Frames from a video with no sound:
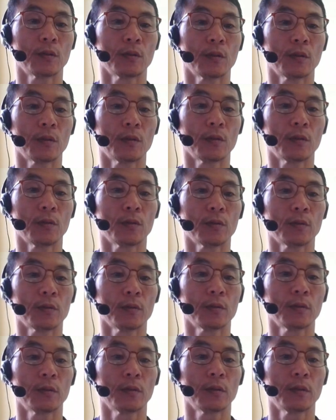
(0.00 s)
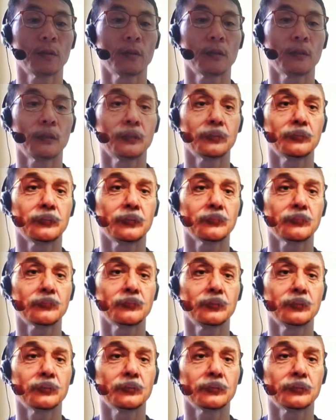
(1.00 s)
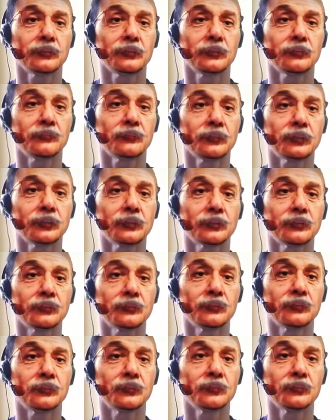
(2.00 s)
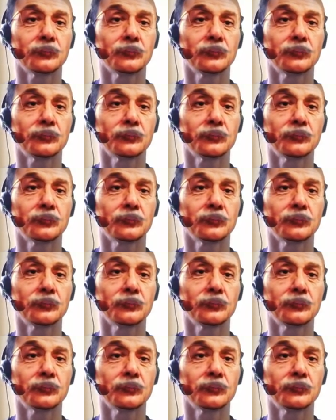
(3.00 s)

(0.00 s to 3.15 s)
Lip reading: I don't know. I don't actually understand what this no